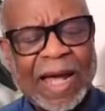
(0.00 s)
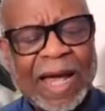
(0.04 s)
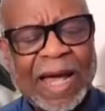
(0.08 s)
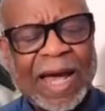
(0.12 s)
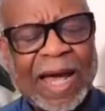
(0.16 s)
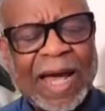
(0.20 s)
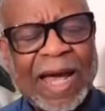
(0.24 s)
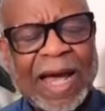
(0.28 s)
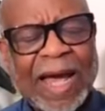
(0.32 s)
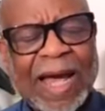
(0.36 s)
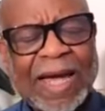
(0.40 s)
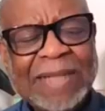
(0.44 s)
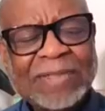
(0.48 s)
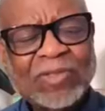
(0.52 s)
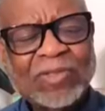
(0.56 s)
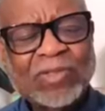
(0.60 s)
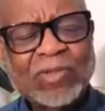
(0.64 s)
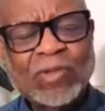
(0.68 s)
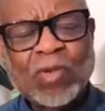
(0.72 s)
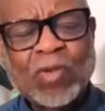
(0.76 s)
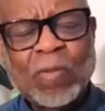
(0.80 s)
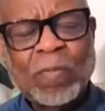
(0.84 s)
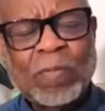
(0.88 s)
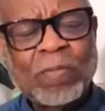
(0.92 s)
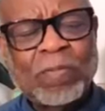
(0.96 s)
I, I
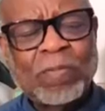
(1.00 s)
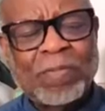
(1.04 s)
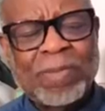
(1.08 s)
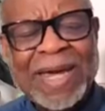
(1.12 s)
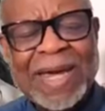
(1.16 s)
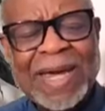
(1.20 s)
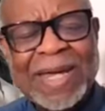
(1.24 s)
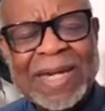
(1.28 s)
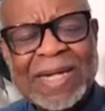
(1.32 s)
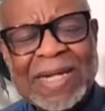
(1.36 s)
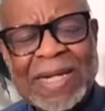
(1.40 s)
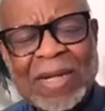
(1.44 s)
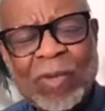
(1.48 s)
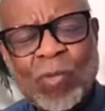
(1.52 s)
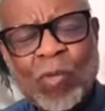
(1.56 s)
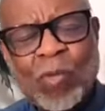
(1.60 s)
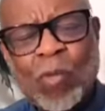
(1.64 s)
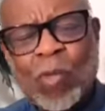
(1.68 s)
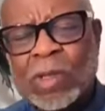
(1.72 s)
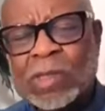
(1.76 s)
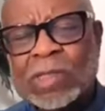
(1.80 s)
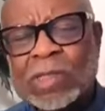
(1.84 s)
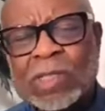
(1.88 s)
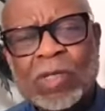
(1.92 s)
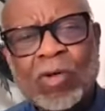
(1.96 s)
so badly
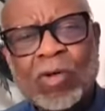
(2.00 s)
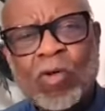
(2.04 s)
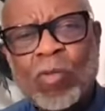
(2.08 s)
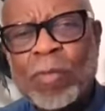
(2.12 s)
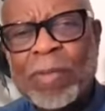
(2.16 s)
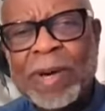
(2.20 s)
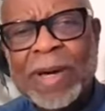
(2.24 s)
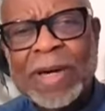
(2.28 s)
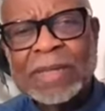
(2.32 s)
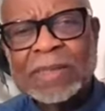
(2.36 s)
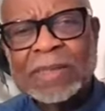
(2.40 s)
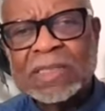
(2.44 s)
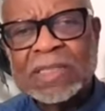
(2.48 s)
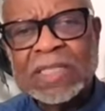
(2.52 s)
want to go back